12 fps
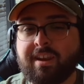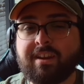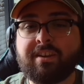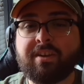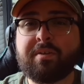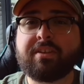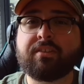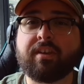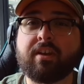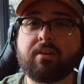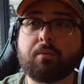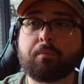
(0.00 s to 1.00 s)
And in doing
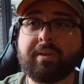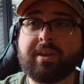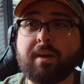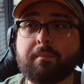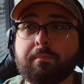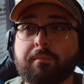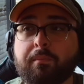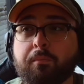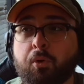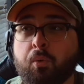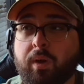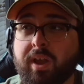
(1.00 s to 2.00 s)
so, become
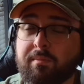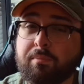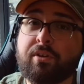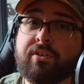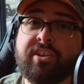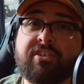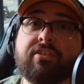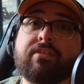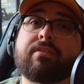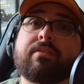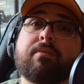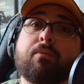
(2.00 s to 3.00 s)
quite
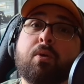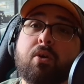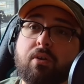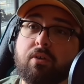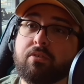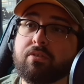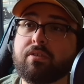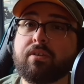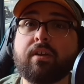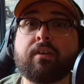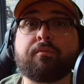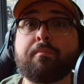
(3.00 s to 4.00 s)
prodigious
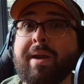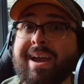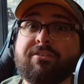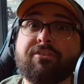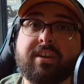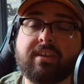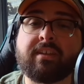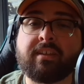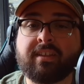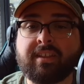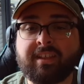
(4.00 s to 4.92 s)
workers of magic,